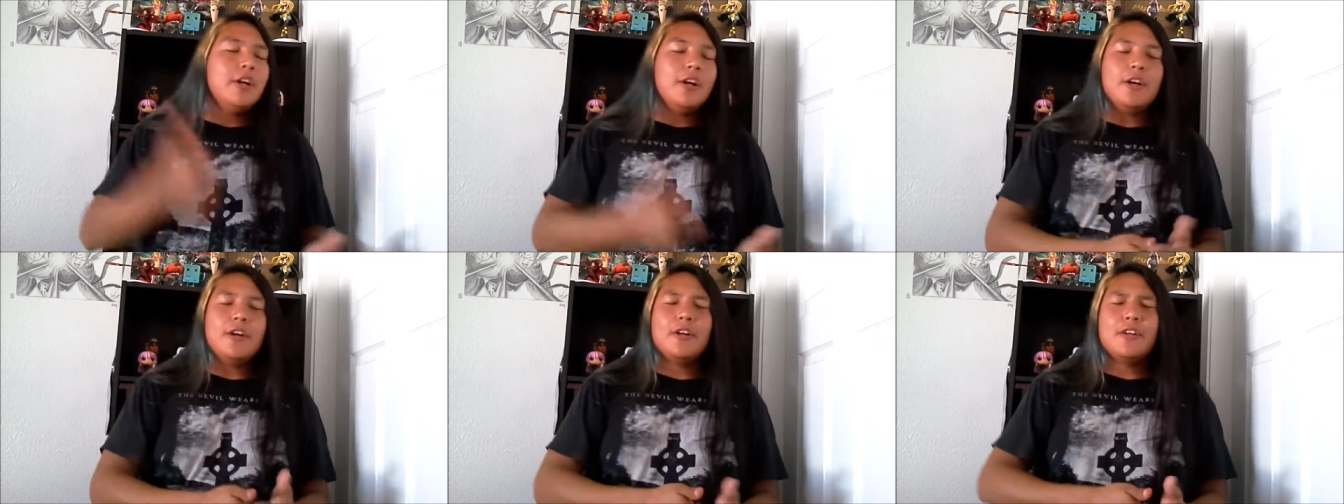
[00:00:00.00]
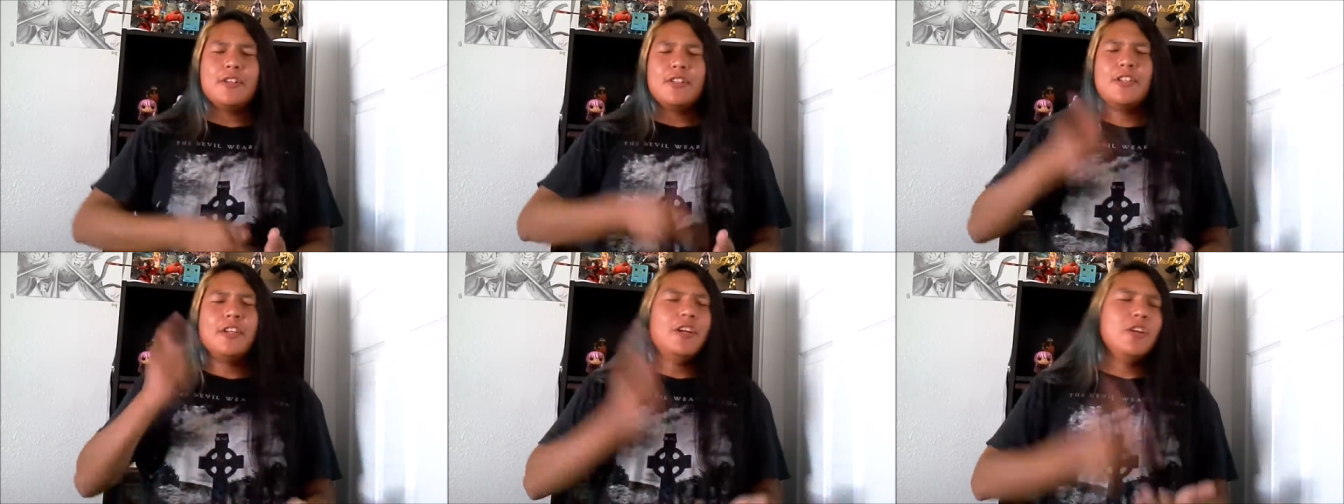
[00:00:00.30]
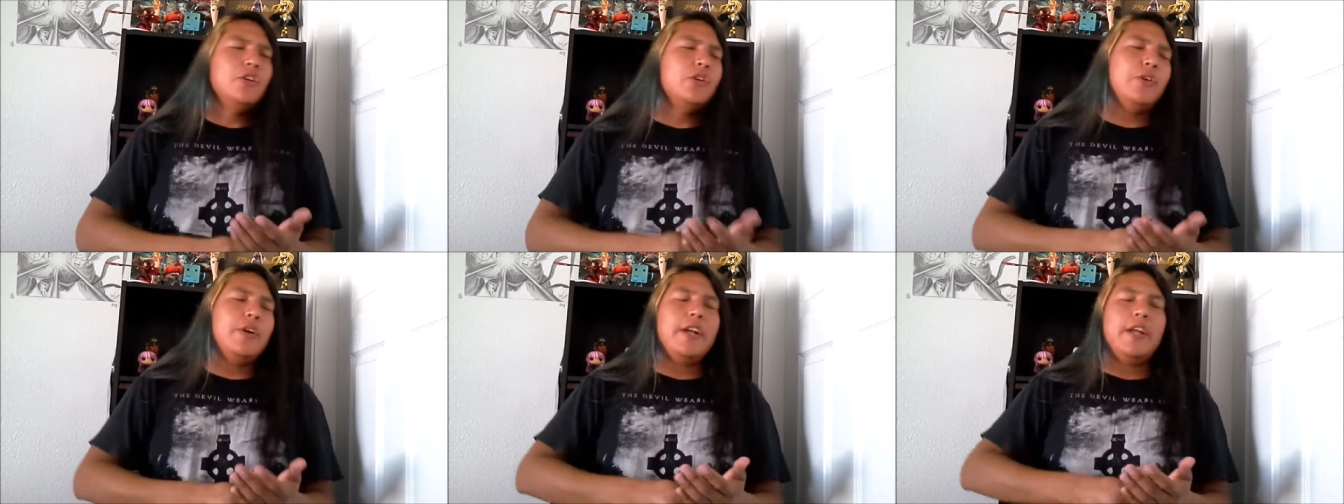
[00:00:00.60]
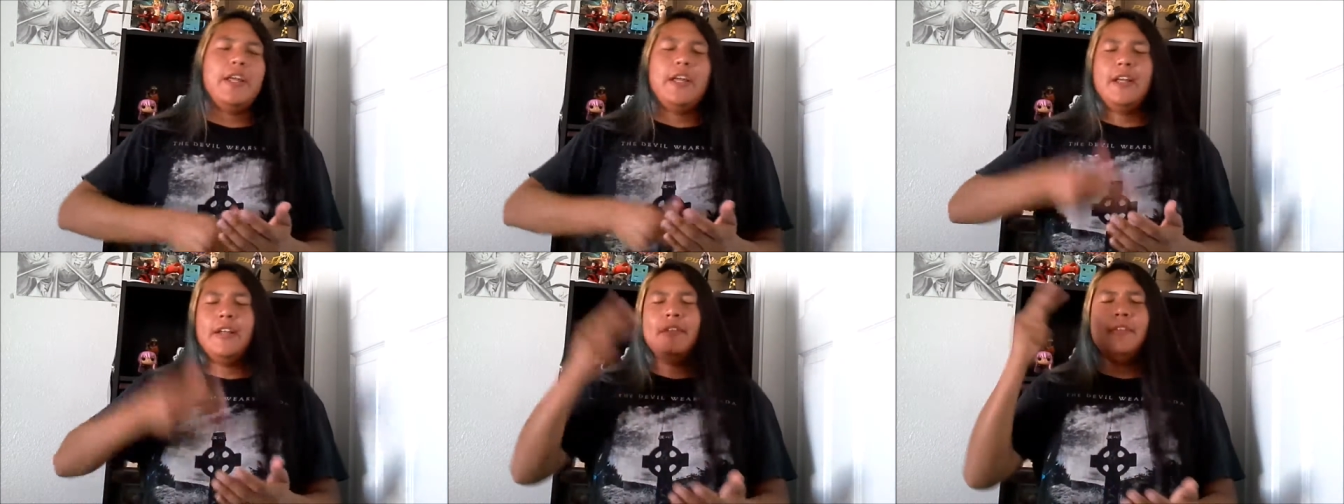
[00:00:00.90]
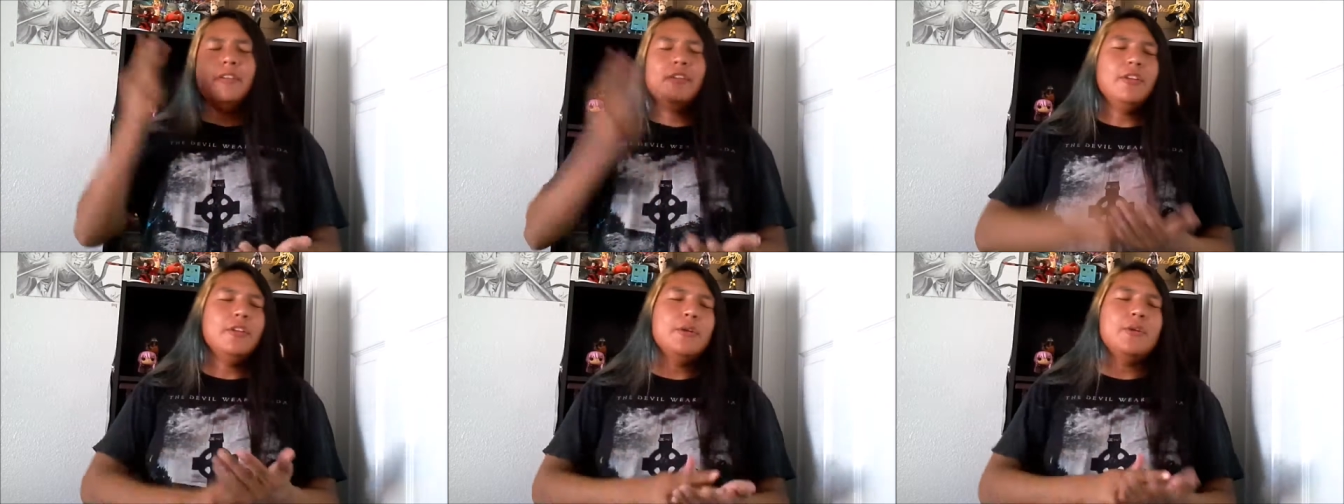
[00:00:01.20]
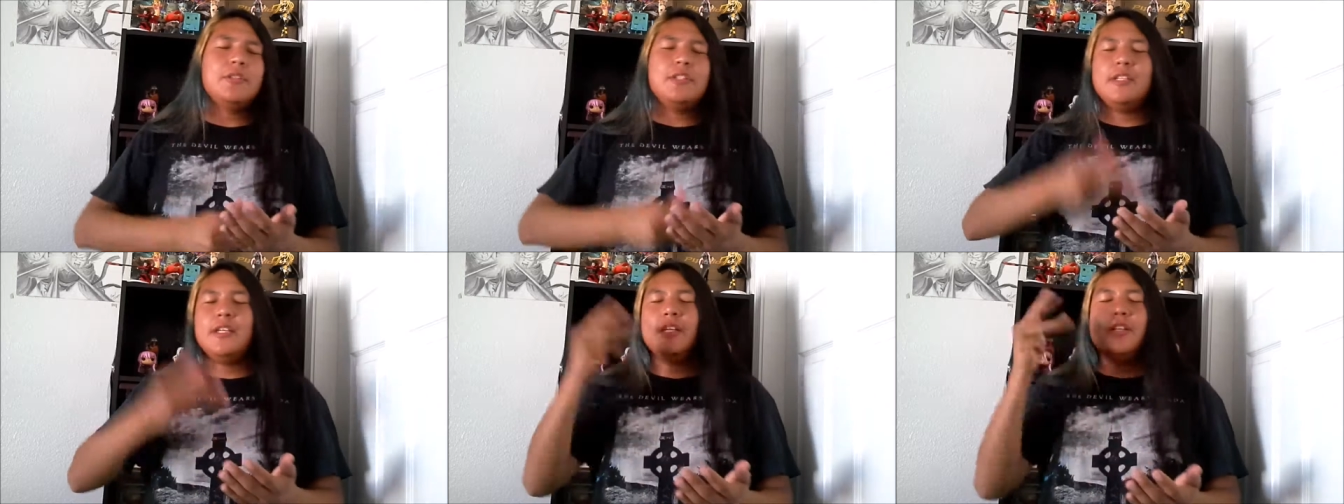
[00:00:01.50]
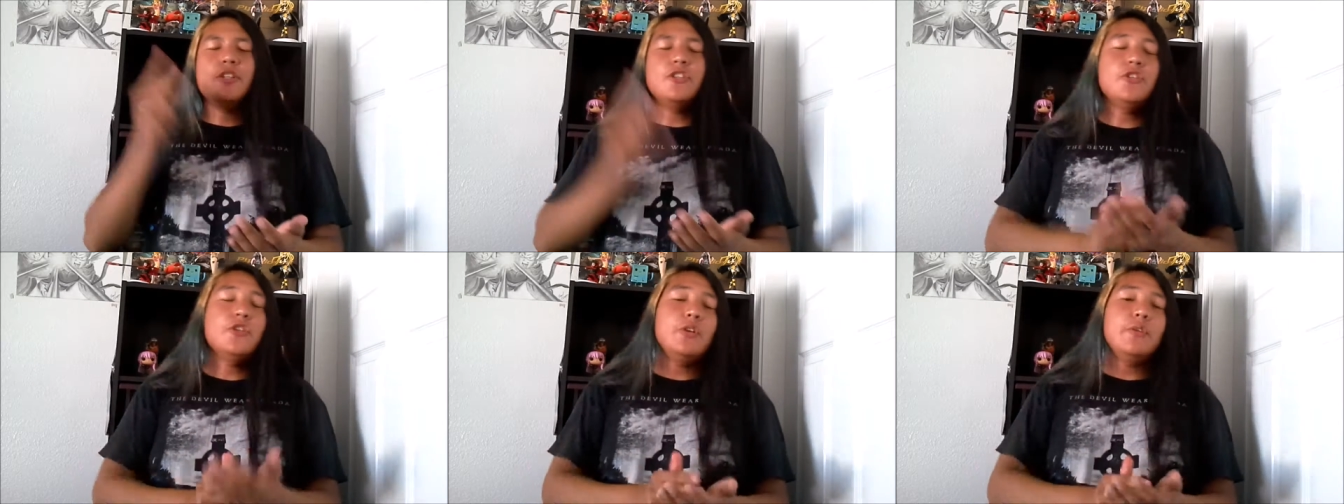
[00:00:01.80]
Erza, Gray, Lucy,
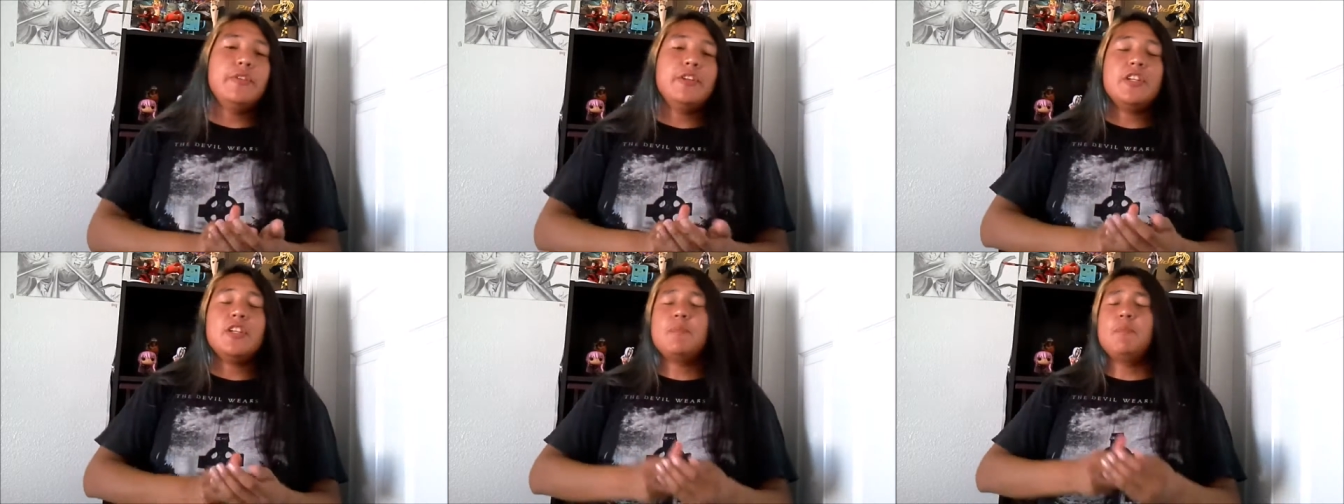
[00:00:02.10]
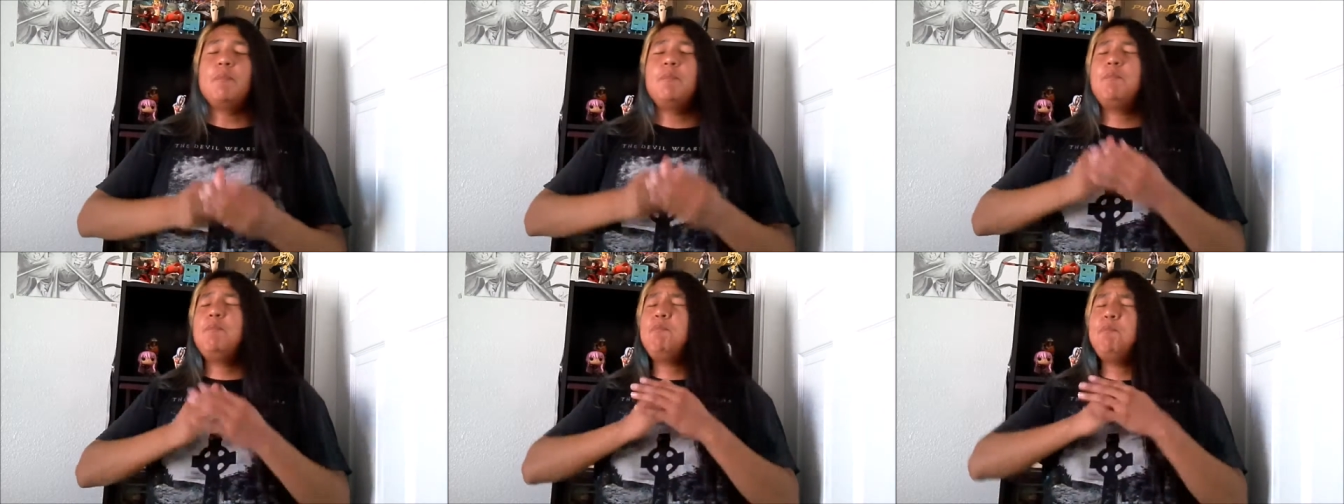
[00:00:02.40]
and Juvia just